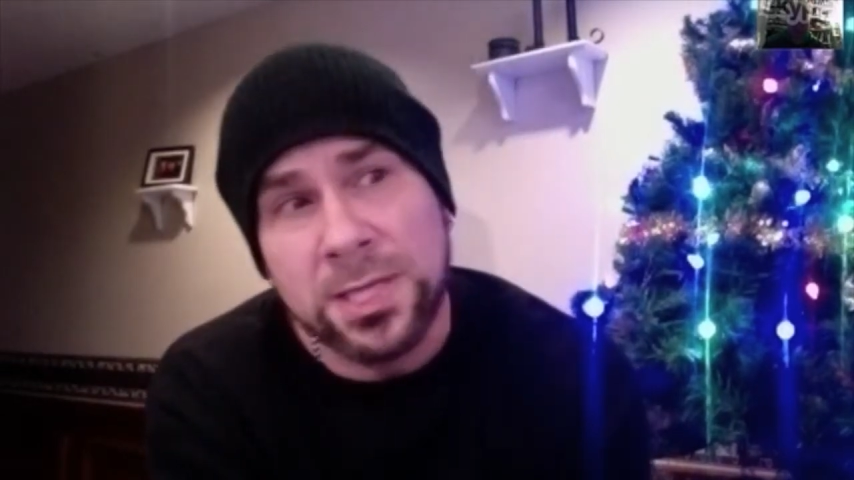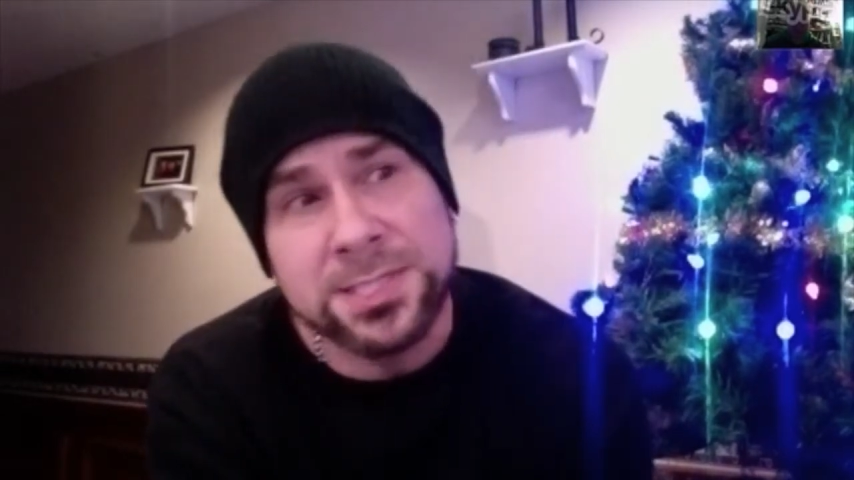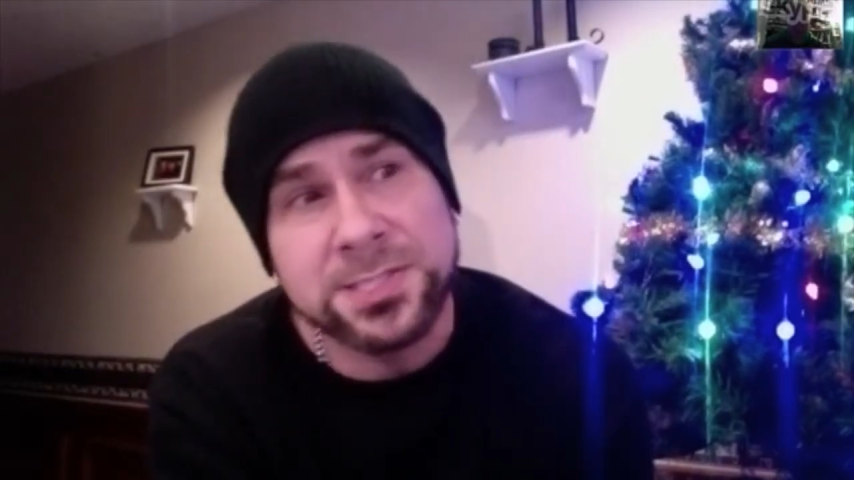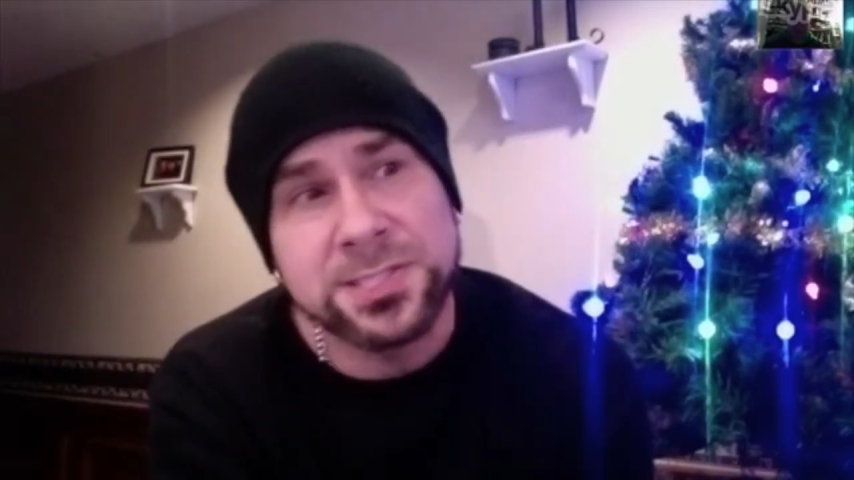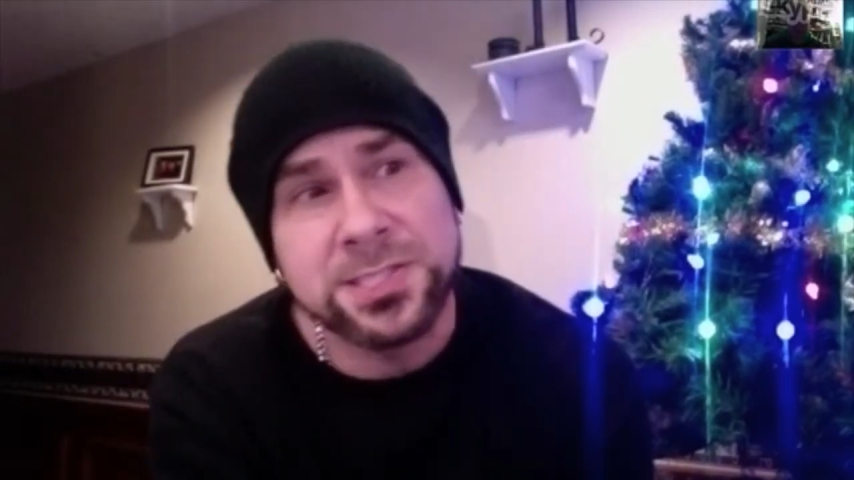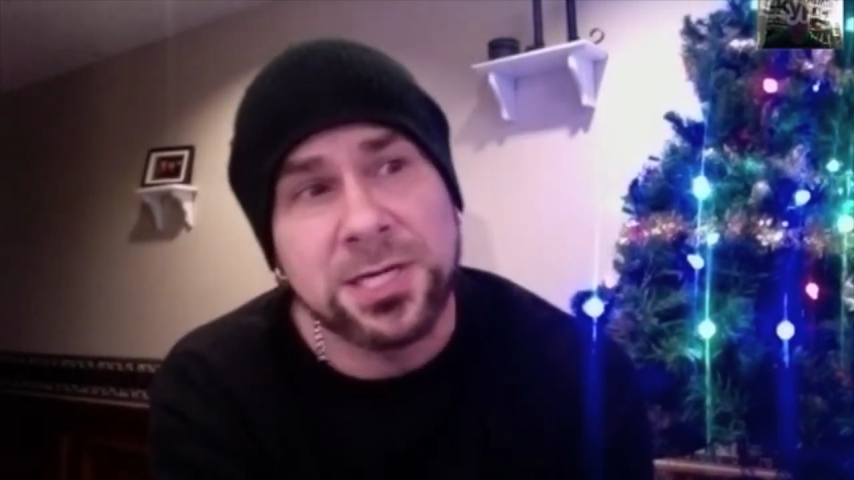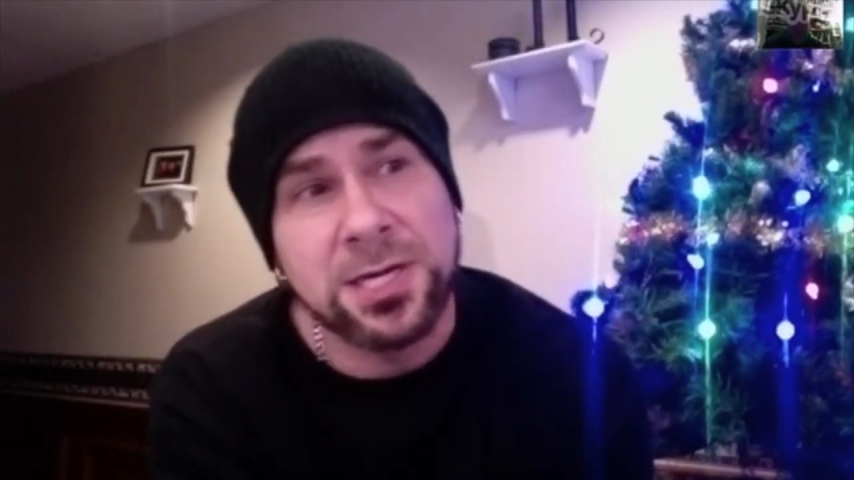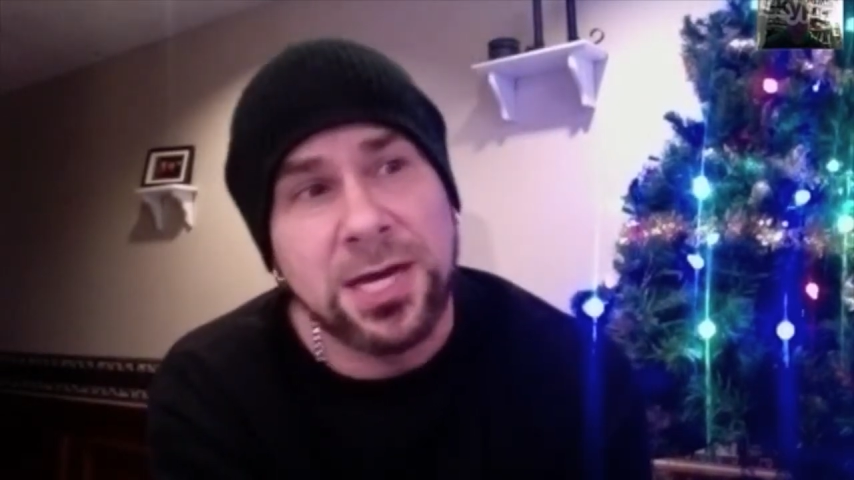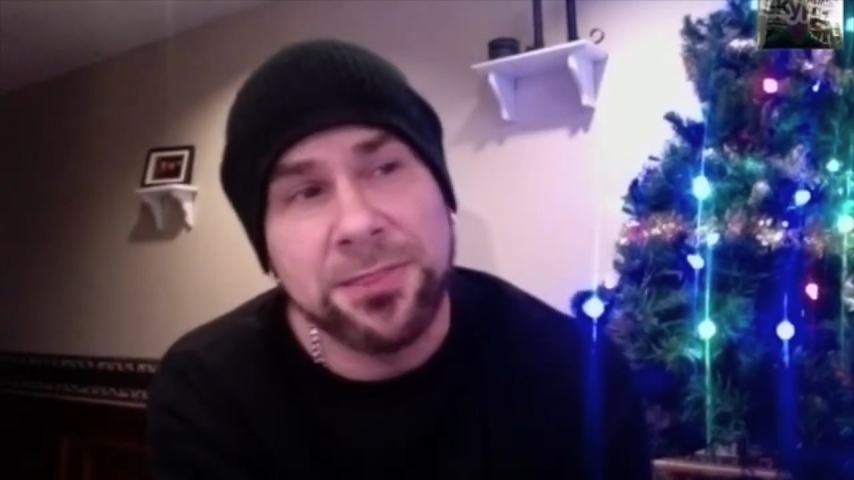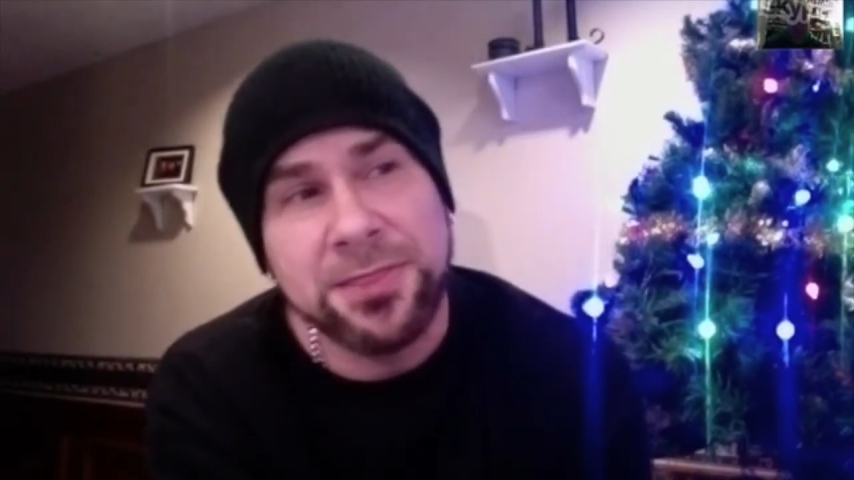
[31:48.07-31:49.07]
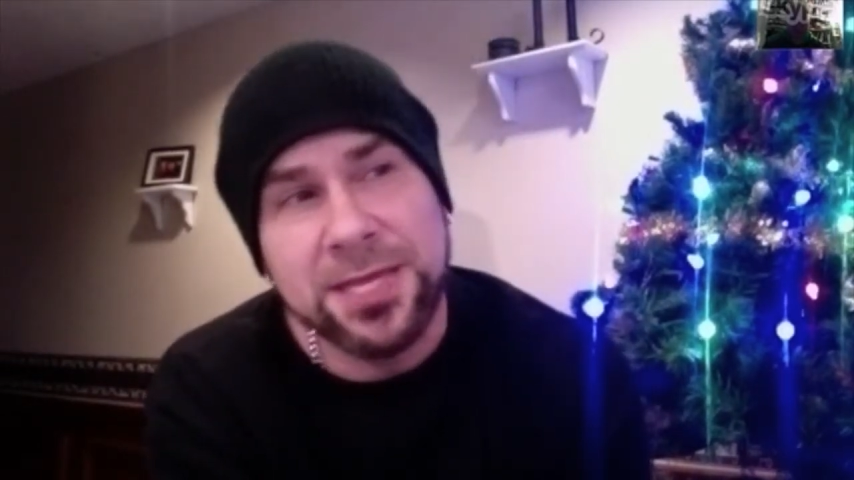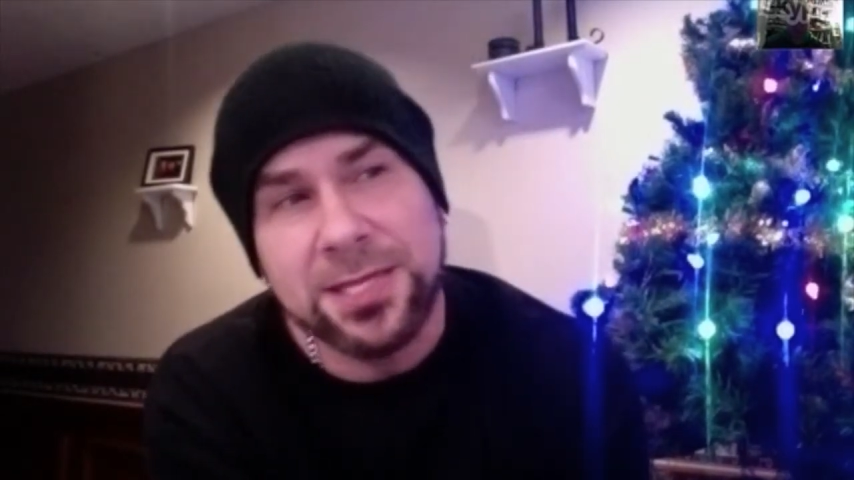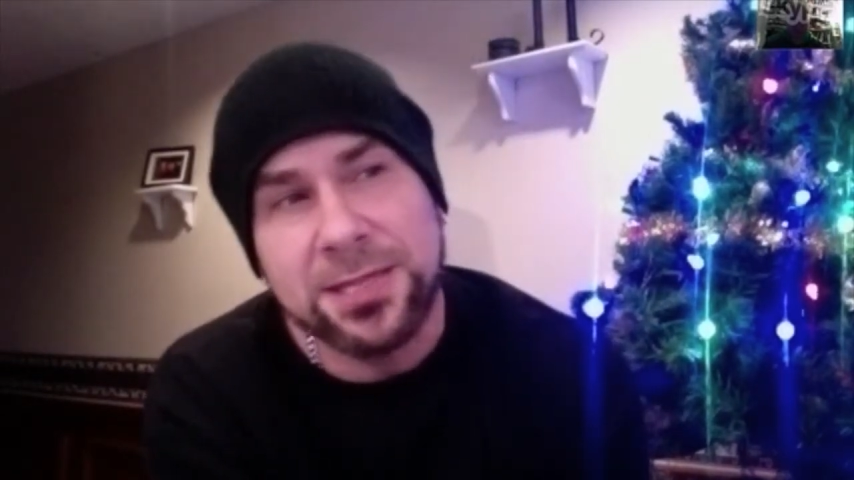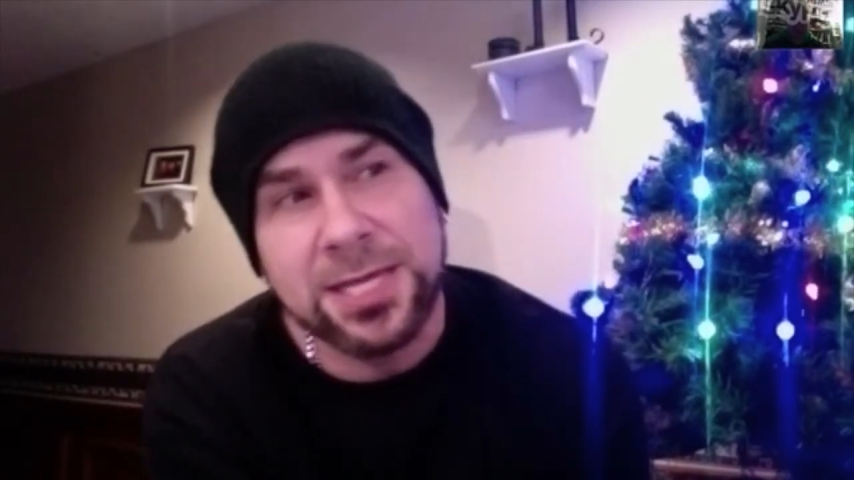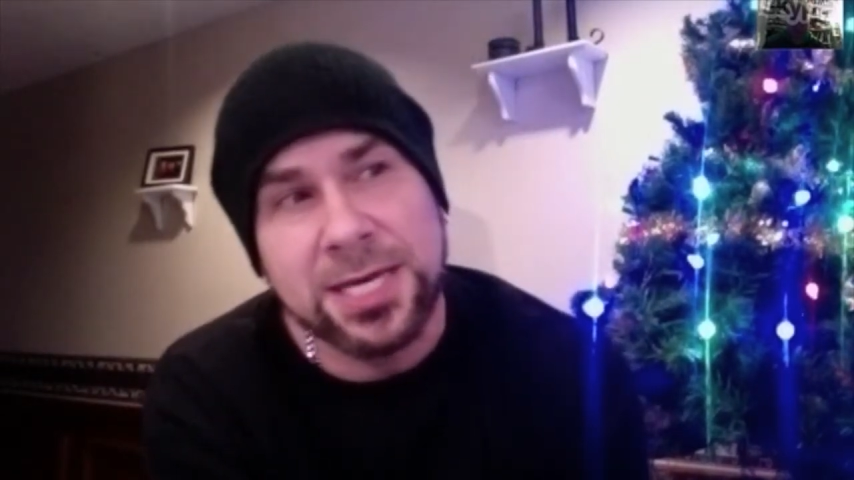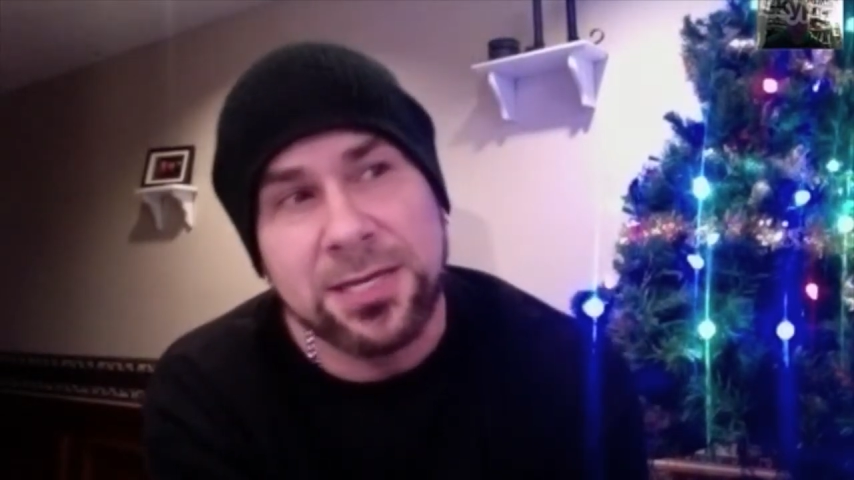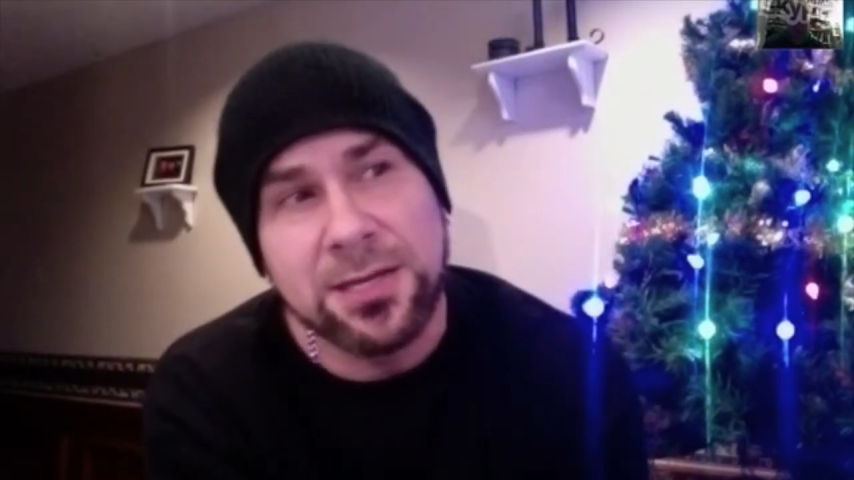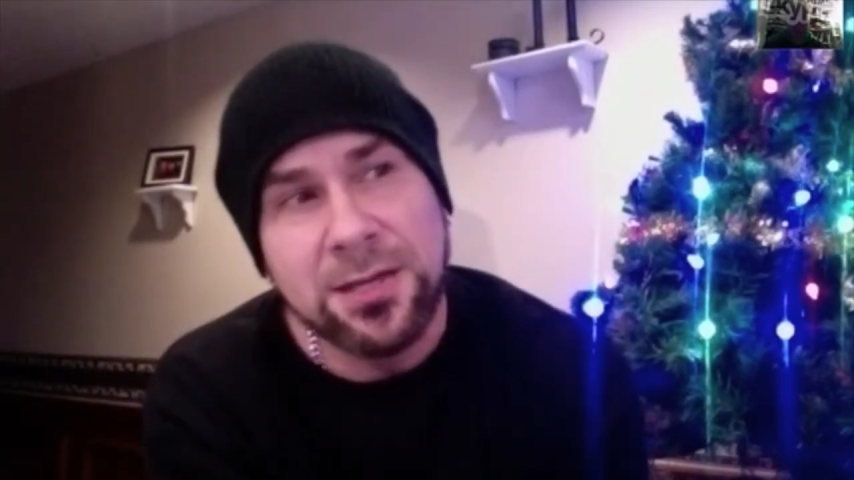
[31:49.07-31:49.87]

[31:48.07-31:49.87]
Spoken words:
It's I think that